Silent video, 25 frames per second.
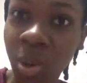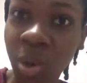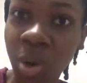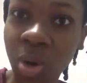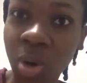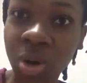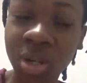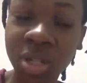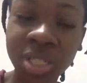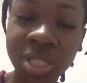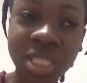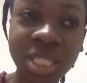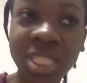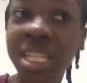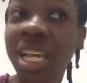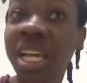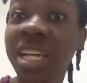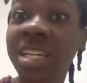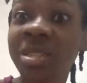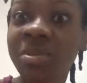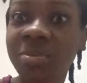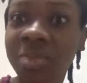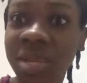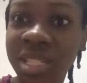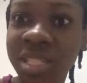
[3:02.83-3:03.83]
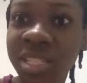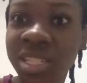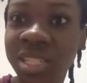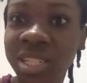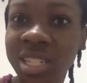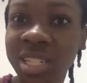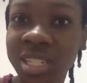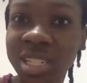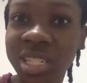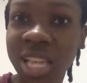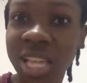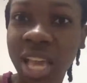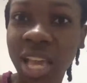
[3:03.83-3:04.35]
or text
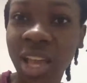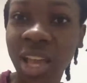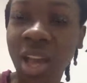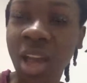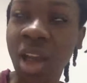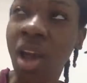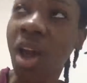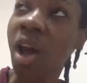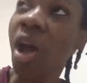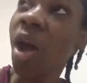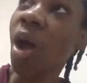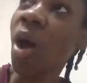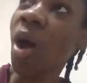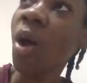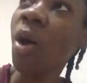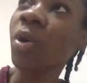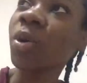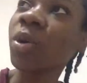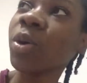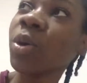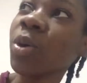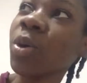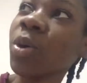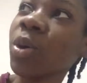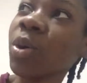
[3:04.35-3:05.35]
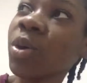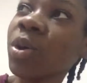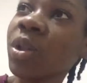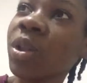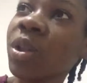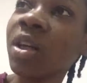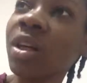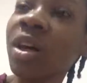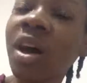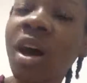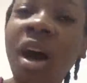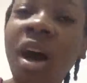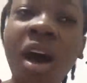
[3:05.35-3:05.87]
messages like, "Oh,
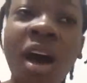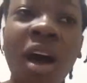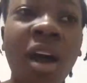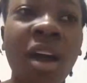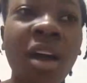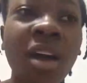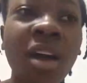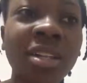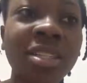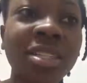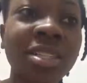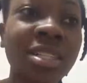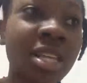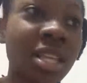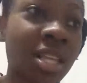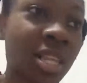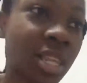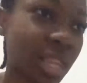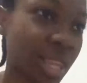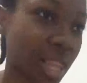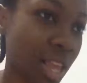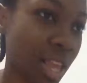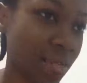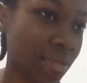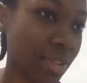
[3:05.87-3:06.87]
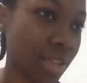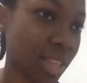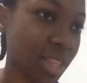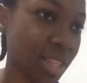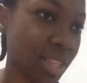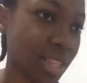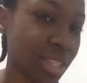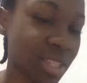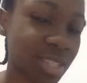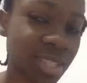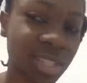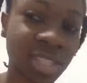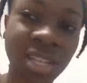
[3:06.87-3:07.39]
cool, heart, loving
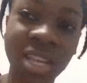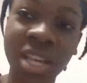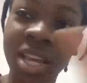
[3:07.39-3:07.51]
this."